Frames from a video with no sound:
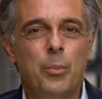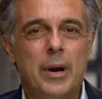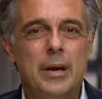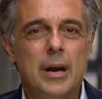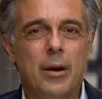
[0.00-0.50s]

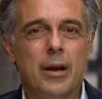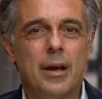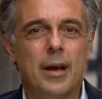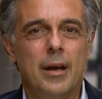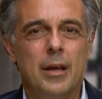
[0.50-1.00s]
Brad and
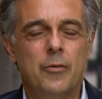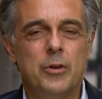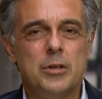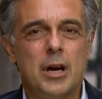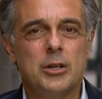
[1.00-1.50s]
Erica, if
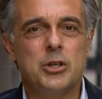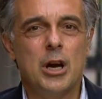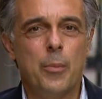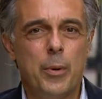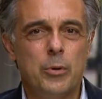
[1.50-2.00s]
you talk to
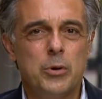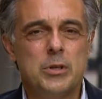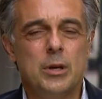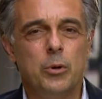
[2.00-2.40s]
shop owners,